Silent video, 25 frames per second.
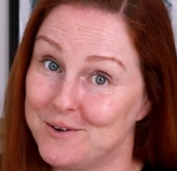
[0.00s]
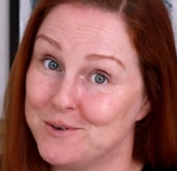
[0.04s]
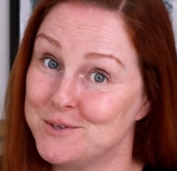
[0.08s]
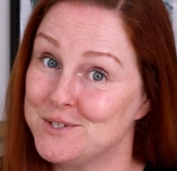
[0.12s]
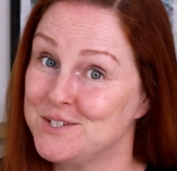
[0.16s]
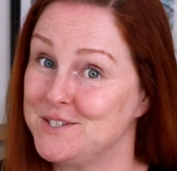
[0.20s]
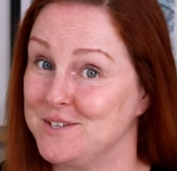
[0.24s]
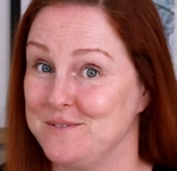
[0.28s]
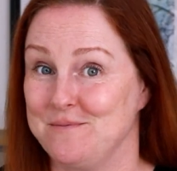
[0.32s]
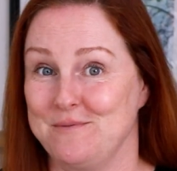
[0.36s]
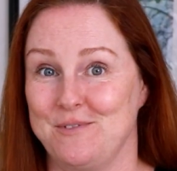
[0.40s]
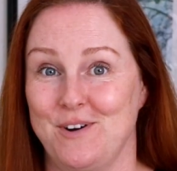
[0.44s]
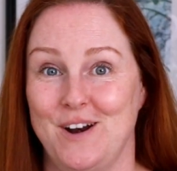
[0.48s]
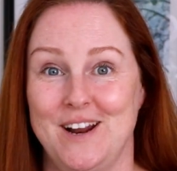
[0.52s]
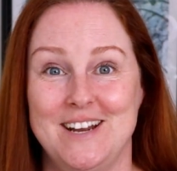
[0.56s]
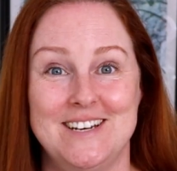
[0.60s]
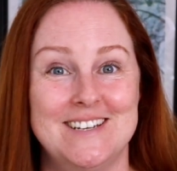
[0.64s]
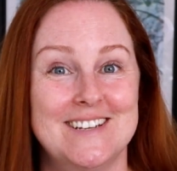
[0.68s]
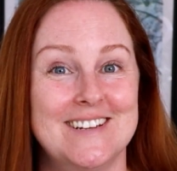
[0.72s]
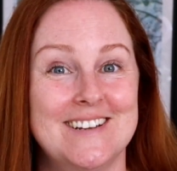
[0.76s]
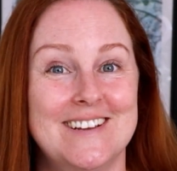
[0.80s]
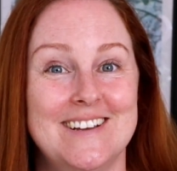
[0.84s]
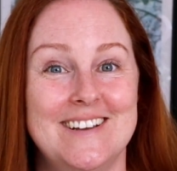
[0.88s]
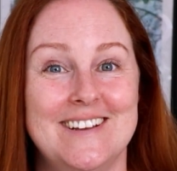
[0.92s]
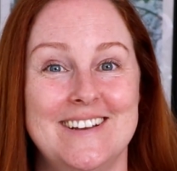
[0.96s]
awesome, right?
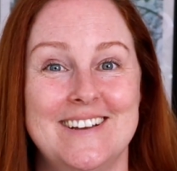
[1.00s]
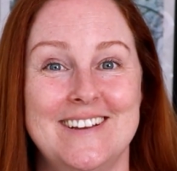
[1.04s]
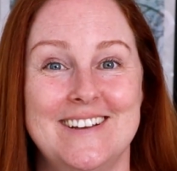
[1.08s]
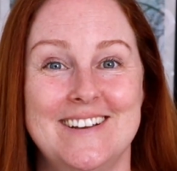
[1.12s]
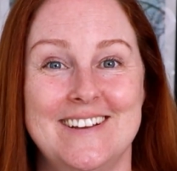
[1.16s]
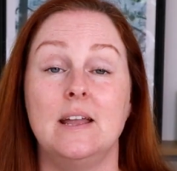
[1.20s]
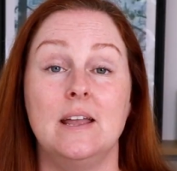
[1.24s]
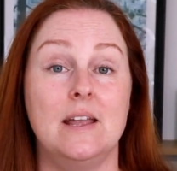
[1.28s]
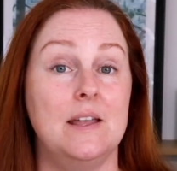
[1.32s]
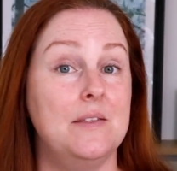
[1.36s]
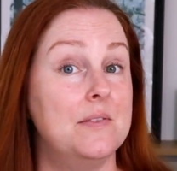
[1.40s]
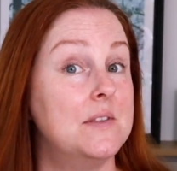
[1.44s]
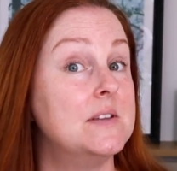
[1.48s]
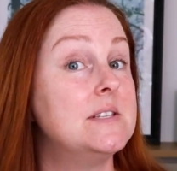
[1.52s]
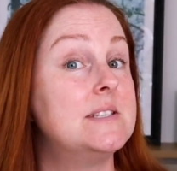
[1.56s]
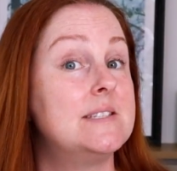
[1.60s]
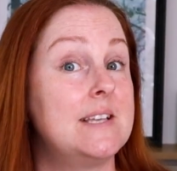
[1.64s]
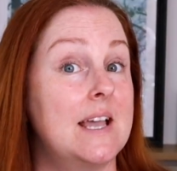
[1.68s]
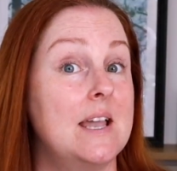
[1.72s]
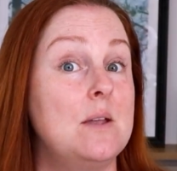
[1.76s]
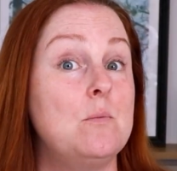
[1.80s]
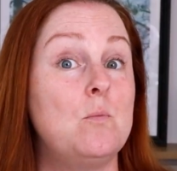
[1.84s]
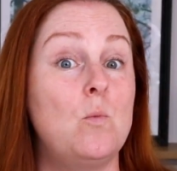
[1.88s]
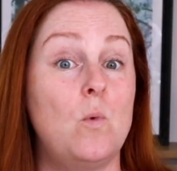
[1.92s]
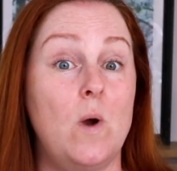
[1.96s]
In the
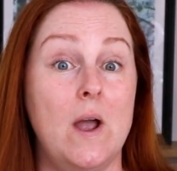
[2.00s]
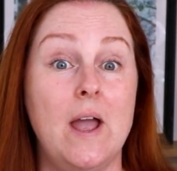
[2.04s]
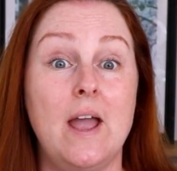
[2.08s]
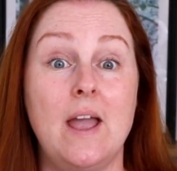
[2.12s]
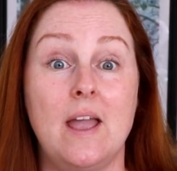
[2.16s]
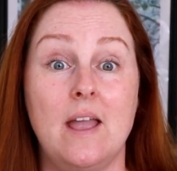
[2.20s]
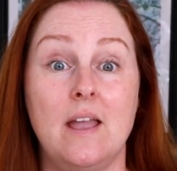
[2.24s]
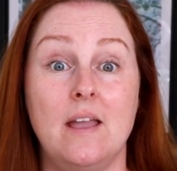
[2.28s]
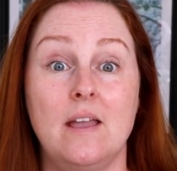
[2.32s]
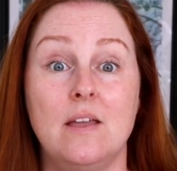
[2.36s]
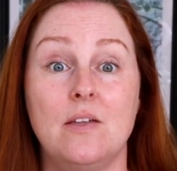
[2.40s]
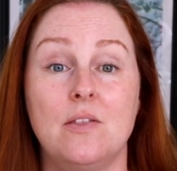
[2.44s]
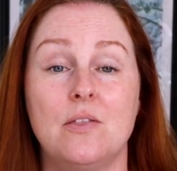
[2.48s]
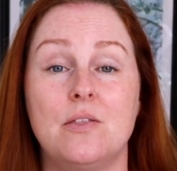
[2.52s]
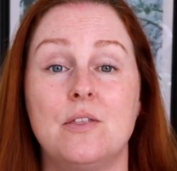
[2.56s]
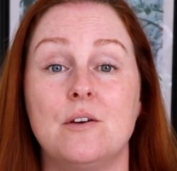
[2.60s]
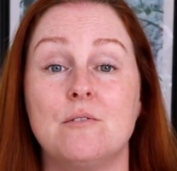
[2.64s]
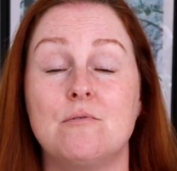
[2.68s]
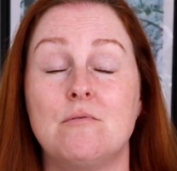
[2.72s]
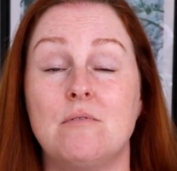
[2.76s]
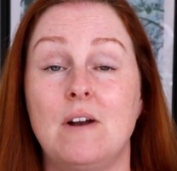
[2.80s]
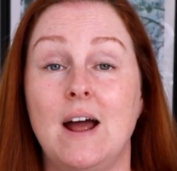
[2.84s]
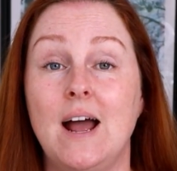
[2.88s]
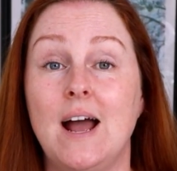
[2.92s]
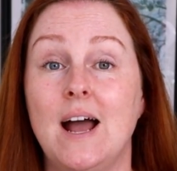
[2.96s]
same way, the
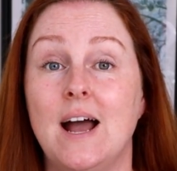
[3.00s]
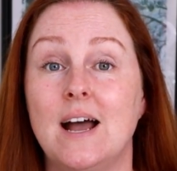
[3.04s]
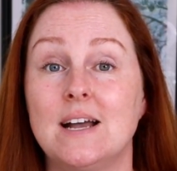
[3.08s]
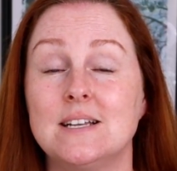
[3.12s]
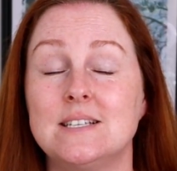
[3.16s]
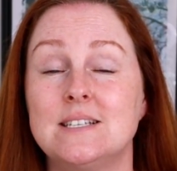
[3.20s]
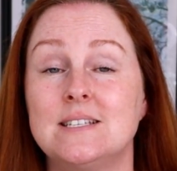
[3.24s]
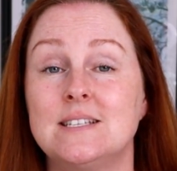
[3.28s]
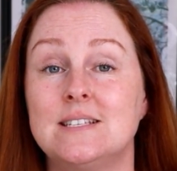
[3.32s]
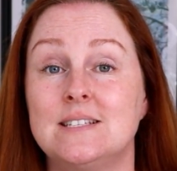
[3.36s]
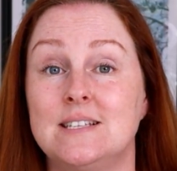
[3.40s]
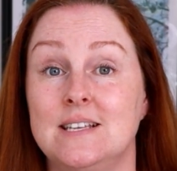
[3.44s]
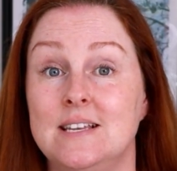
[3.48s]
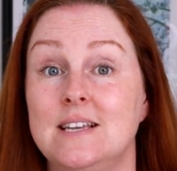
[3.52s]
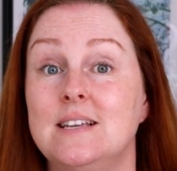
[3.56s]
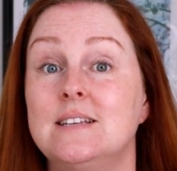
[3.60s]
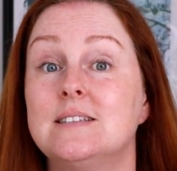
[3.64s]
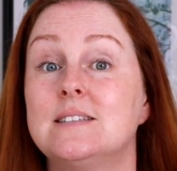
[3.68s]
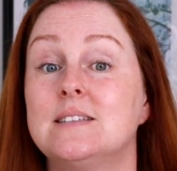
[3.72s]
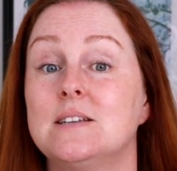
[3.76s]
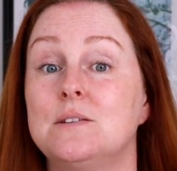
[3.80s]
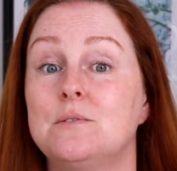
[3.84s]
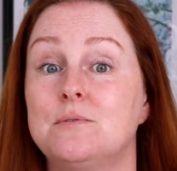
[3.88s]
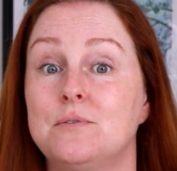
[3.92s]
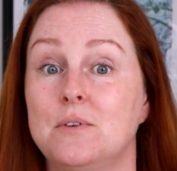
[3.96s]
RAS
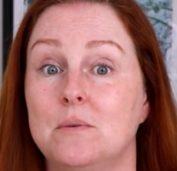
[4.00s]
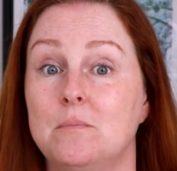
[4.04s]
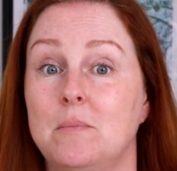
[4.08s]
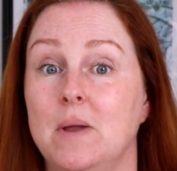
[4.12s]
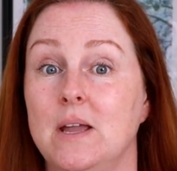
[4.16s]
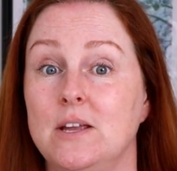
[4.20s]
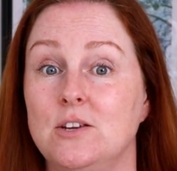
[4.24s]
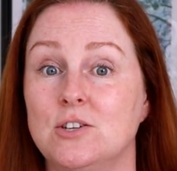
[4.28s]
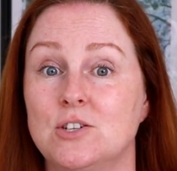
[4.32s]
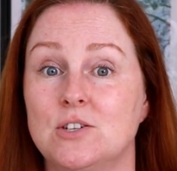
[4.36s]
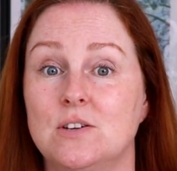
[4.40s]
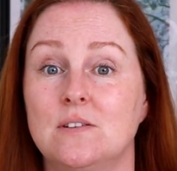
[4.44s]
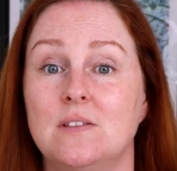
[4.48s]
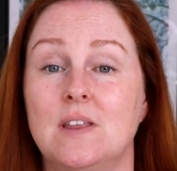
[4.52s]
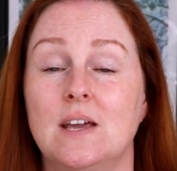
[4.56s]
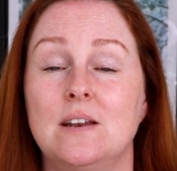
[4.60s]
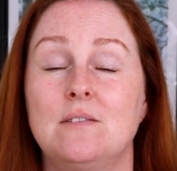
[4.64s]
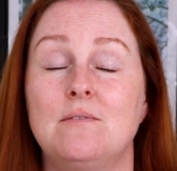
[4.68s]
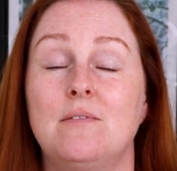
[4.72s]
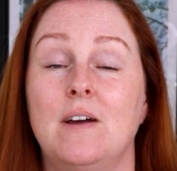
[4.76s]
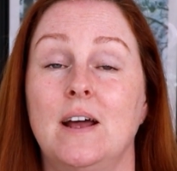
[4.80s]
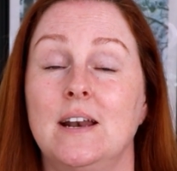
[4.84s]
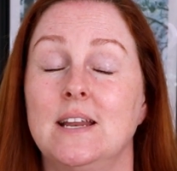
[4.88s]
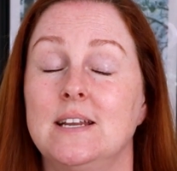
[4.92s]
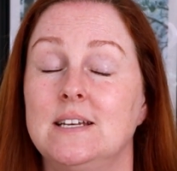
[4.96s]
seeks information
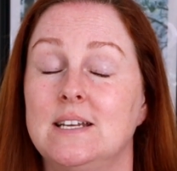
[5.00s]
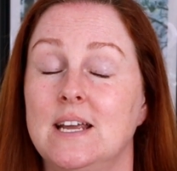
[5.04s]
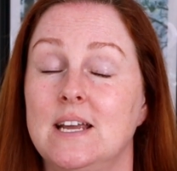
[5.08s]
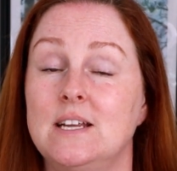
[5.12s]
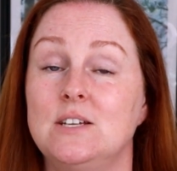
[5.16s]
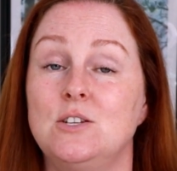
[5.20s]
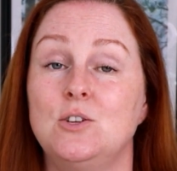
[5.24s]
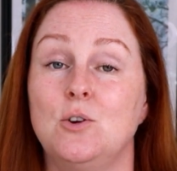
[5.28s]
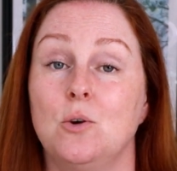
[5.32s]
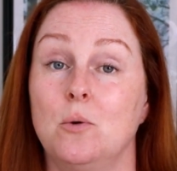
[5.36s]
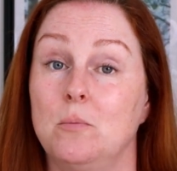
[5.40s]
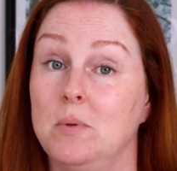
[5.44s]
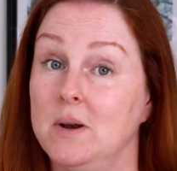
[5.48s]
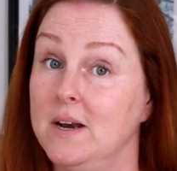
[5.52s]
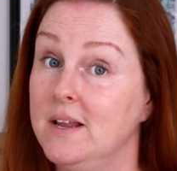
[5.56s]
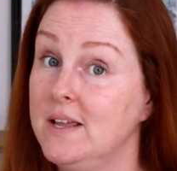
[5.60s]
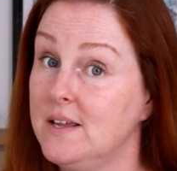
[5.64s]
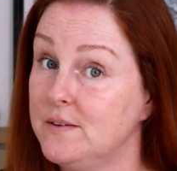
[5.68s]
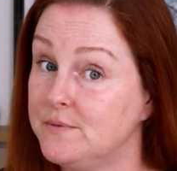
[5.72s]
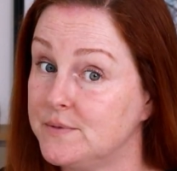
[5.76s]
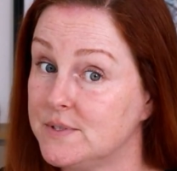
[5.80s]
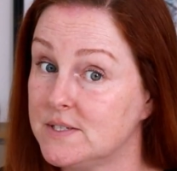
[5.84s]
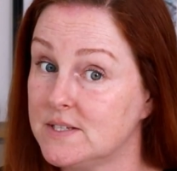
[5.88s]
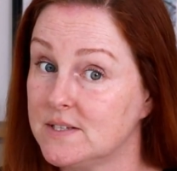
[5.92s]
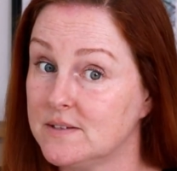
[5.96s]
that validate your
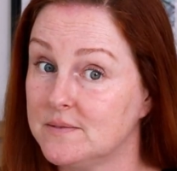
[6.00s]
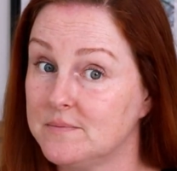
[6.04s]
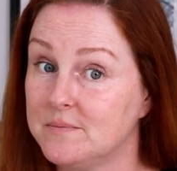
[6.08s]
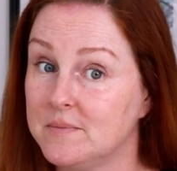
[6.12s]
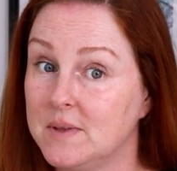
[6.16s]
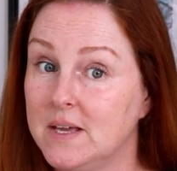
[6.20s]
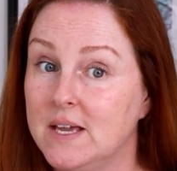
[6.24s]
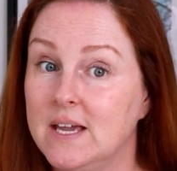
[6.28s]
beliefs.